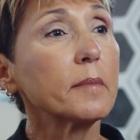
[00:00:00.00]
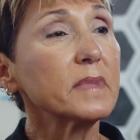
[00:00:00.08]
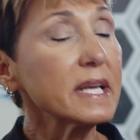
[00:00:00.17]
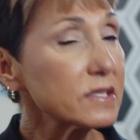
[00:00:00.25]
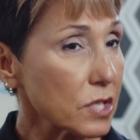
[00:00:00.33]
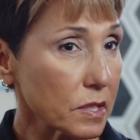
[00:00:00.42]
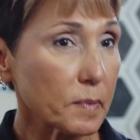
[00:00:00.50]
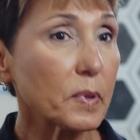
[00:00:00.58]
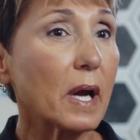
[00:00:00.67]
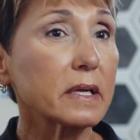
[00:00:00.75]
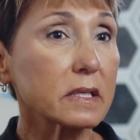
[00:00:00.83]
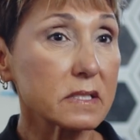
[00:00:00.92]
These are the
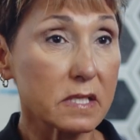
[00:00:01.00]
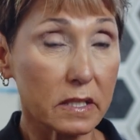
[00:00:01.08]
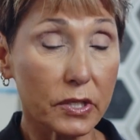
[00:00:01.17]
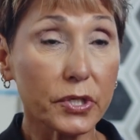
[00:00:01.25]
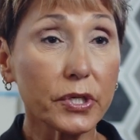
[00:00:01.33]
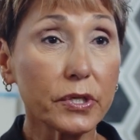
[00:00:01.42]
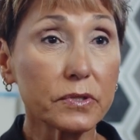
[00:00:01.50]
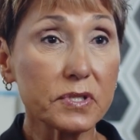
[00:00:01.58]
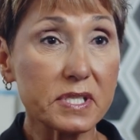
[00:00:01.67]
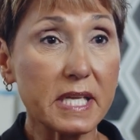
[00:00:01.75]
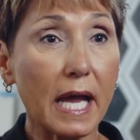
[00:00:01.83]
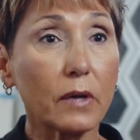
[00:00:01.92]
products that are
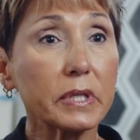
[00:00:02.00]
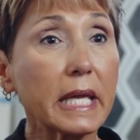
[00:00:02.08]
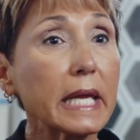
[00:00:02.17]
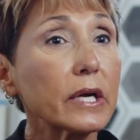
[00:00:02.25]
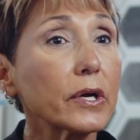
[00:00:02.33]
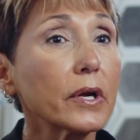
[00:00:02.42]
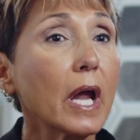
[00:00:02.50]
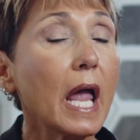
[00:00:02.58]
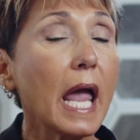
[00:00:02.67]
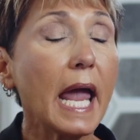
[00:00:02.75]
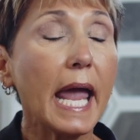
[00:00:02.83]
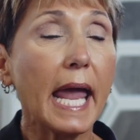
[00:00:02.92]
used down here,
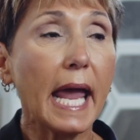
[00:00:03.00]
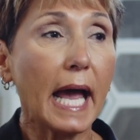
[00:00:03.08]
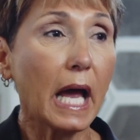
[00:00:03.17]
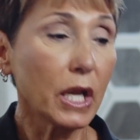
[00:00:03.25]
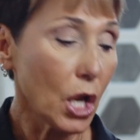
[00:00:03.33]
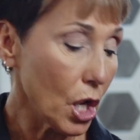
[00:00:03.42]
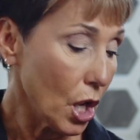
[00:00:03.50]
and